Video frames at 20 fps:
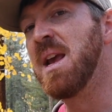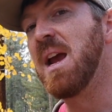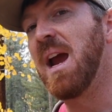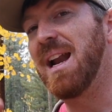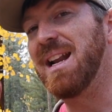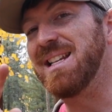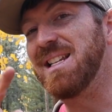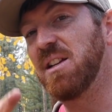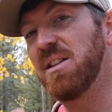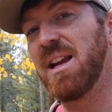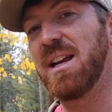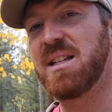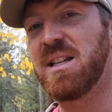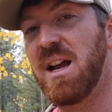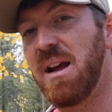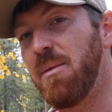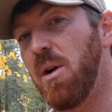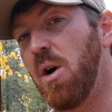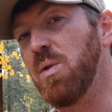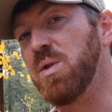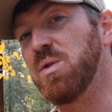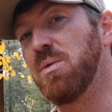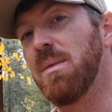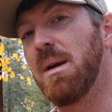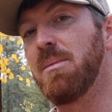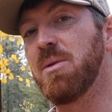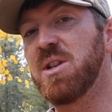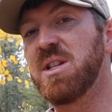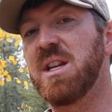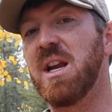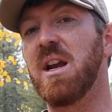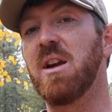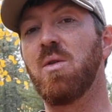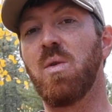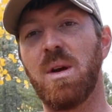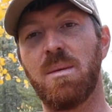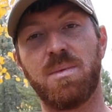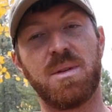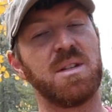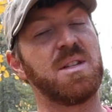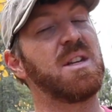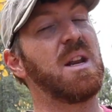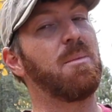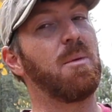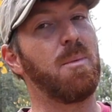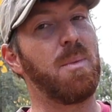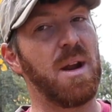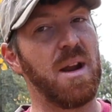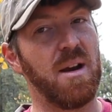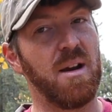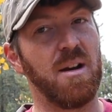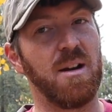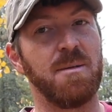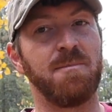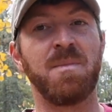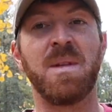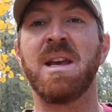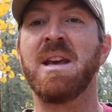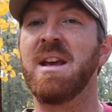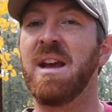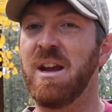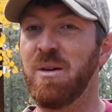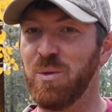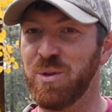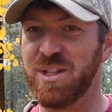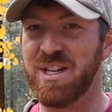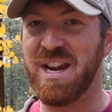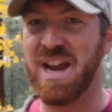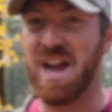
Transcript: And until next time, always remember, stay equipped, stay prepared, and we'll see